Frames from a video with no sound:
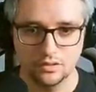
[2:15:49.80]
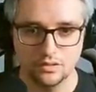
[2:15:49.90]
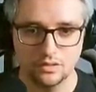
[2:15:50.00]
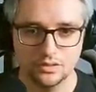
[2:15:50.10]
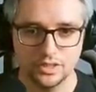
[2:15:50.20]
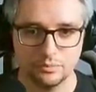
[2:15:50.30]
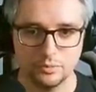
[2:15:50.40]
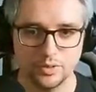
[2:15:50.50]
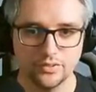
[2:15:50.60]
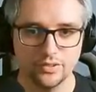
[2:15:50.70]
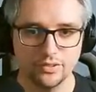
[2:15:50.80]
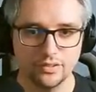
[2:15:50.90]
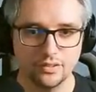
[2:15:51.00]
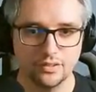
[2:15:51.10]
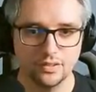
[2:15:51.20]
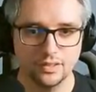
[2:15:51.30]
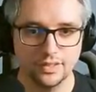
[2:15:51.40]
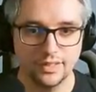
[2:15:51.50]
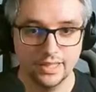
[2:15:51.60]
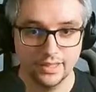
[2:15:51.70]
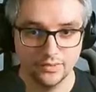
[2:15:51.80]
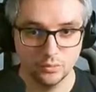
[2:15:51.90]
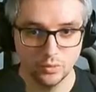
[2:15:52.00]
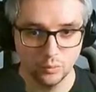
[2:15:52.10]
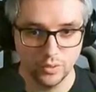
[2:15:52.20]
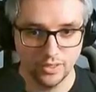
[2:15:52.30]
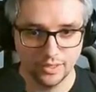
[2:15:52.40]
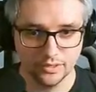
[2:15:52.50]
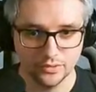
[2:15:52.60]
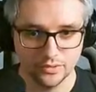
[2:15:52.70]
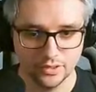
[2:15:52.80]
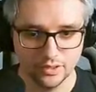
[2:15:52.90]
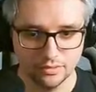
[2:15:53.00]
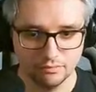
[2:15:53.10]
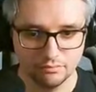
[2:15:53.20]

Oh, checkpoints. That is what we like to see.